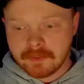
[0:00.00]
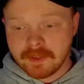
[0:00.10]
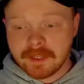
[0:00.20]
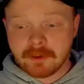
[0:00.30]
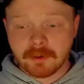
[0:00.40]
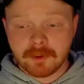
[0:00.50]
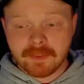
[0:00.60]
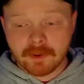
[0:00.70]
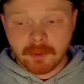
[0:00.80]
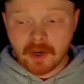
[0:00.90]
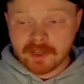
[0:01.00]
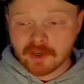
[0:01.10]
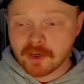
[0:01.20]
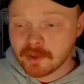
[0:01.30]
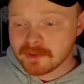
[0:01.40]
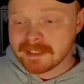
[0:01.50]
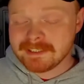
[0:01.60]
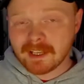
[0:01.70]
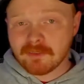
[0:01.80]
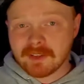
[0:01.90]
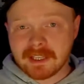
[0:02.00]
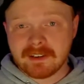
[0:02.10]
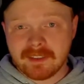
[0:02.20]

The hero and their party are currently delving into